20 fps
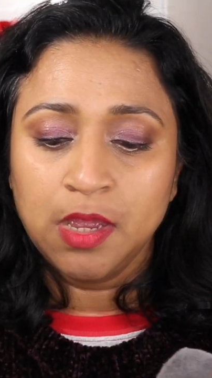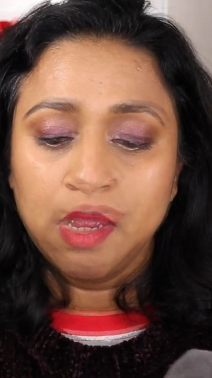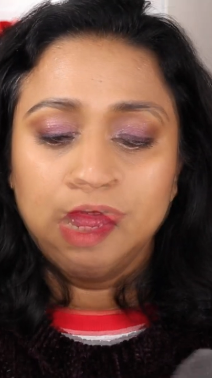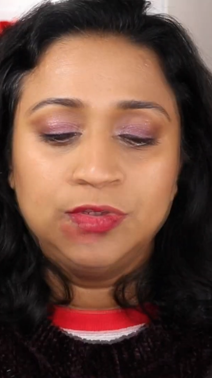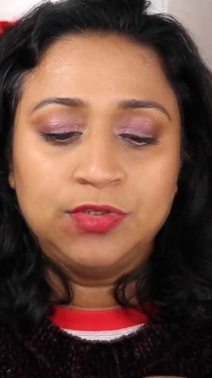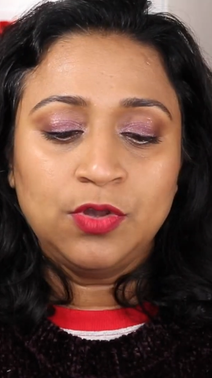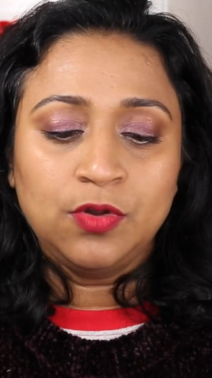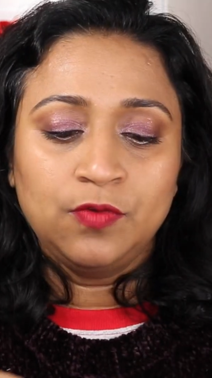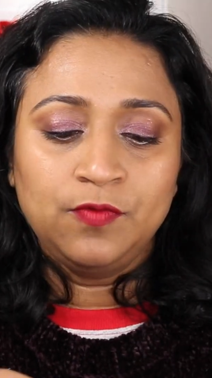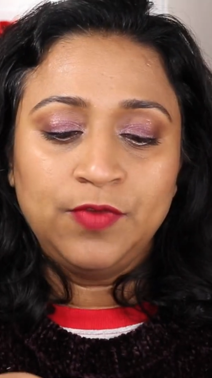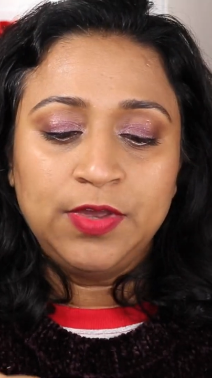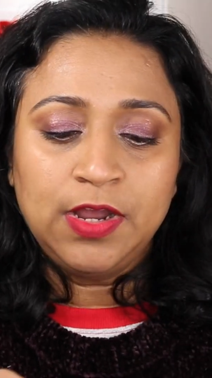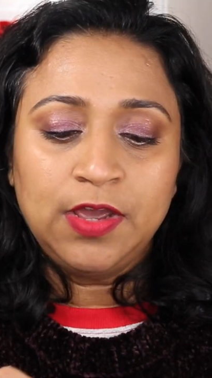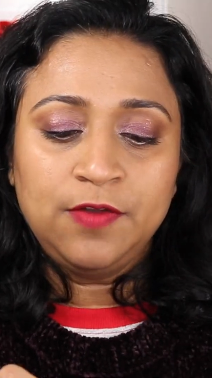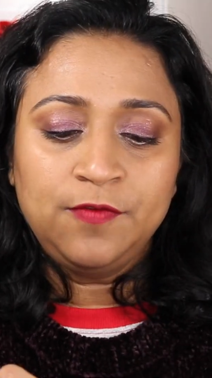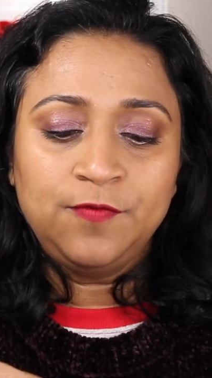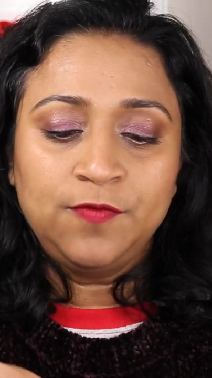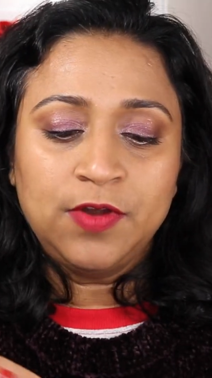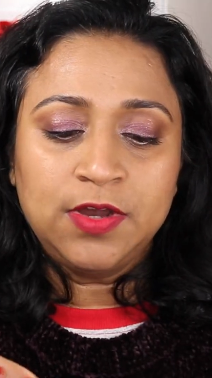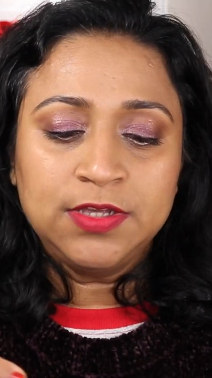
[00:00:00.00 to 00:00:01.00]
So when I
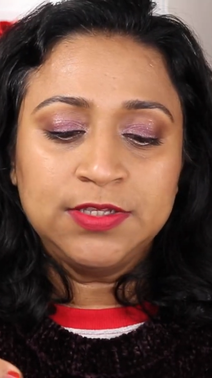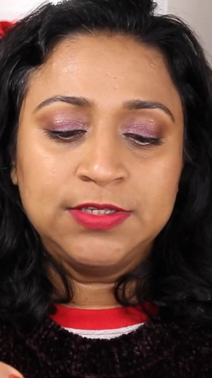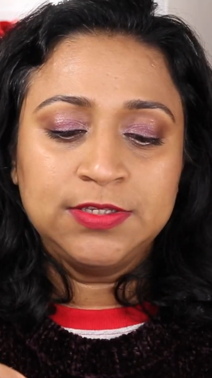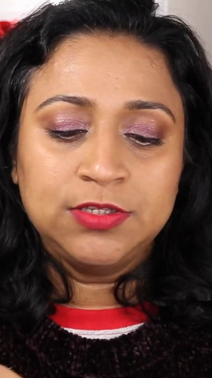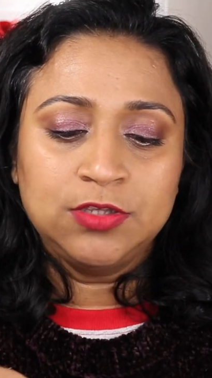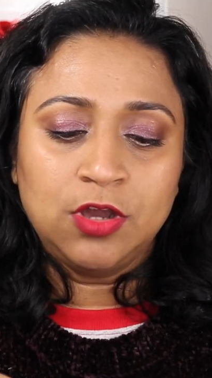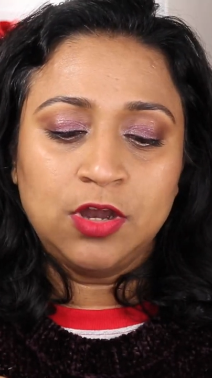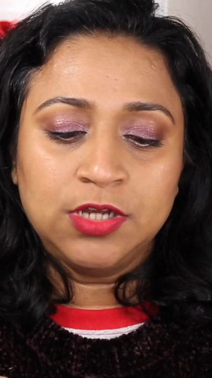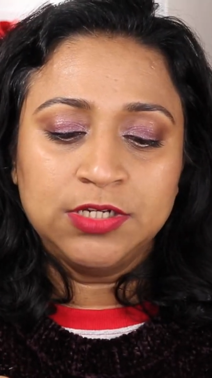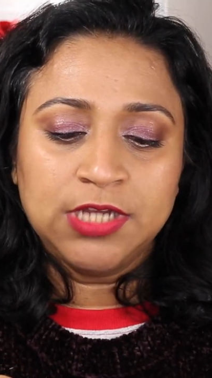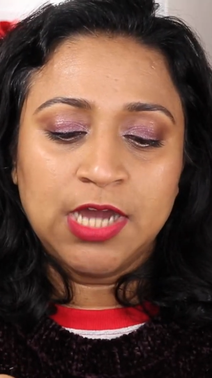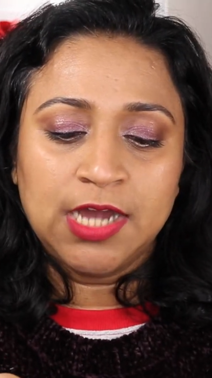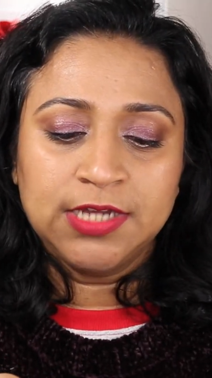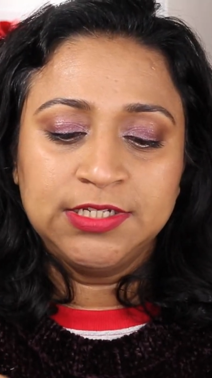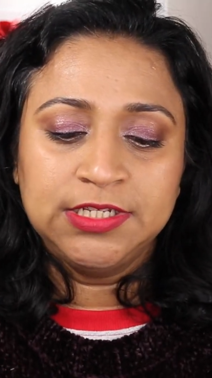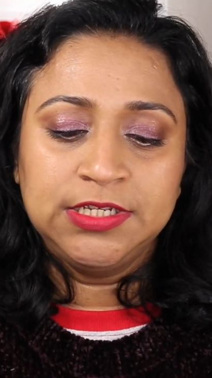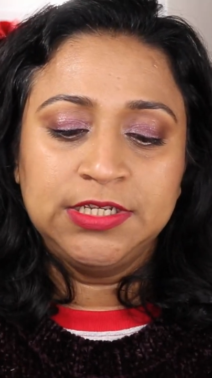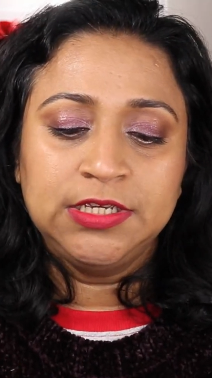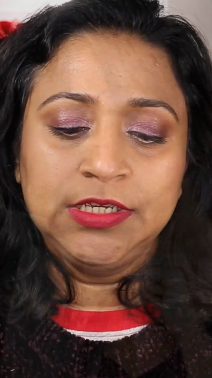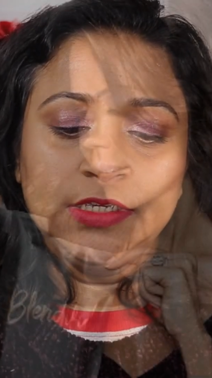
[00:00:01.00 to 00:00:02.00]
first saw
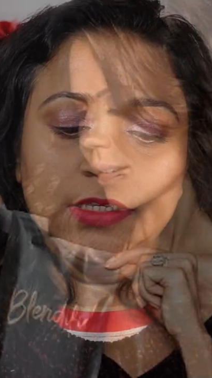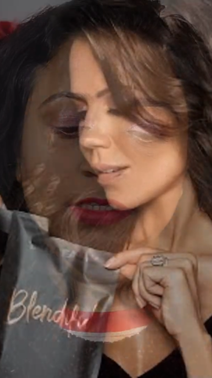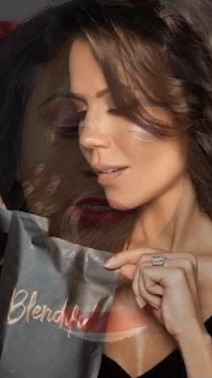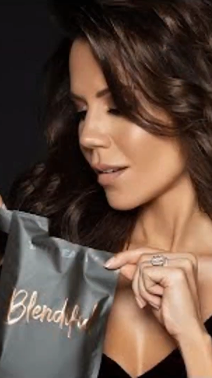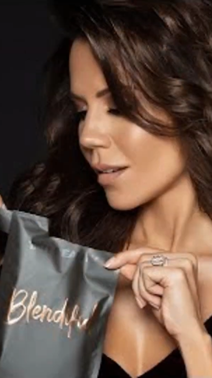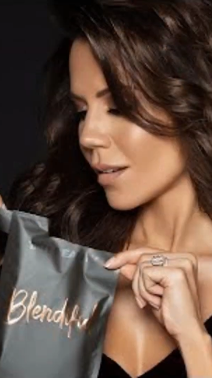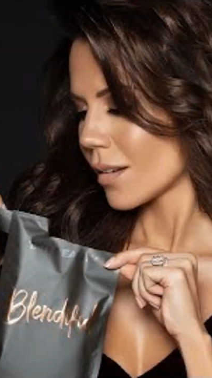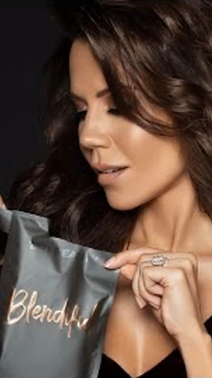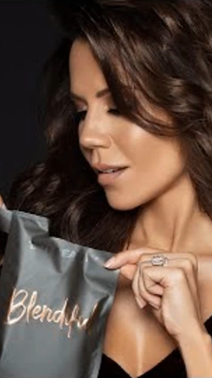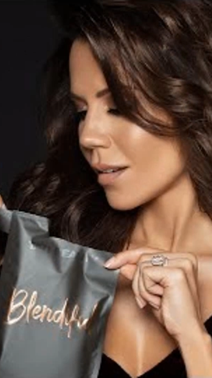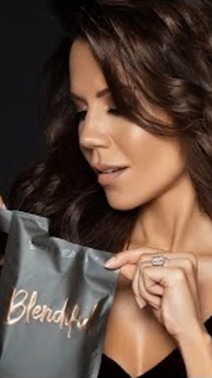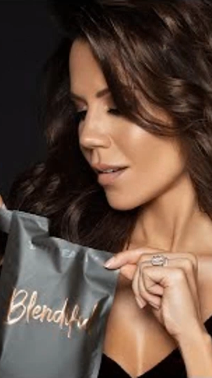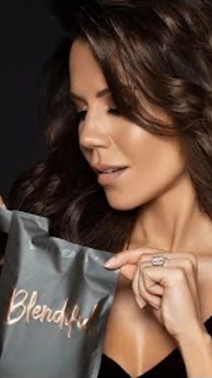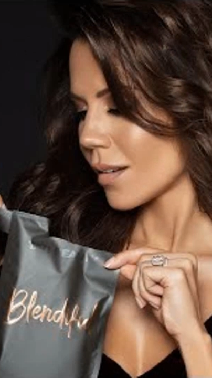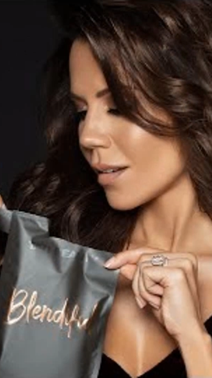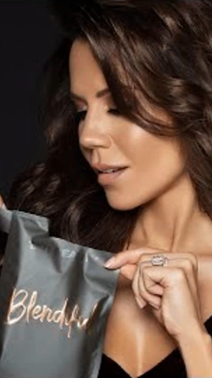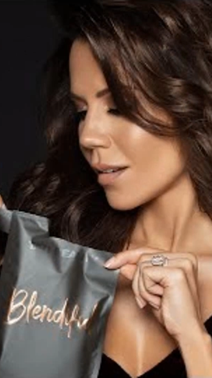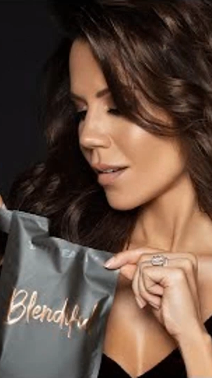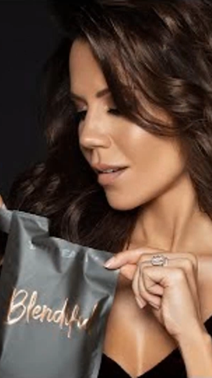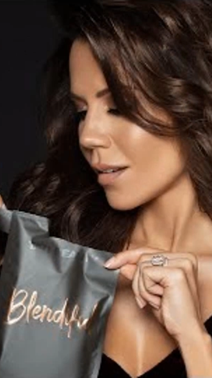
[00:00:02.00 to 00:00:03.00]
Tati's release
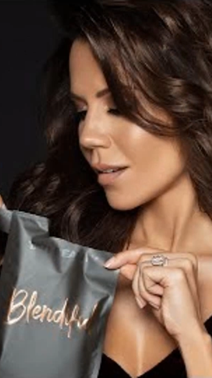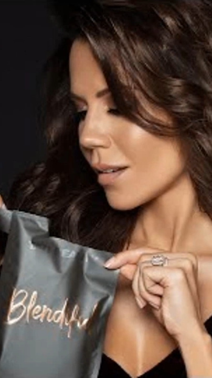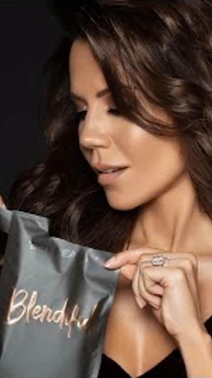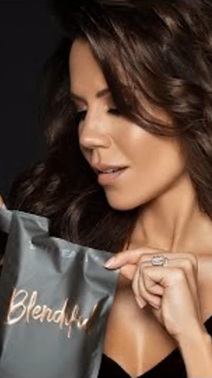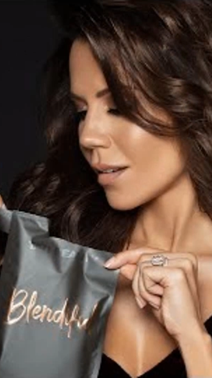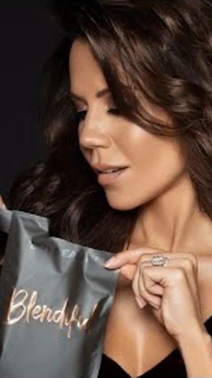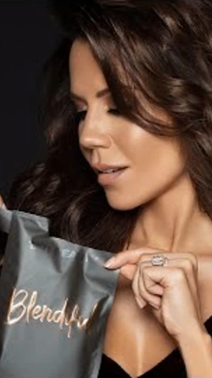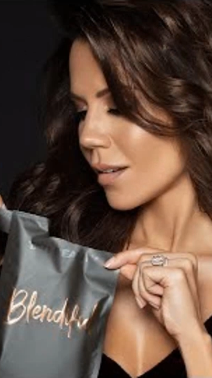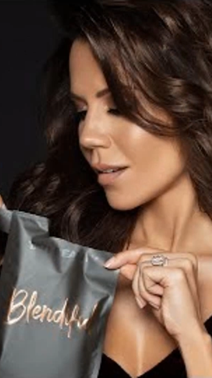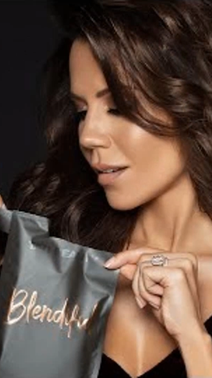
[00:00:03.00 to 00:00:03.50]
video, I was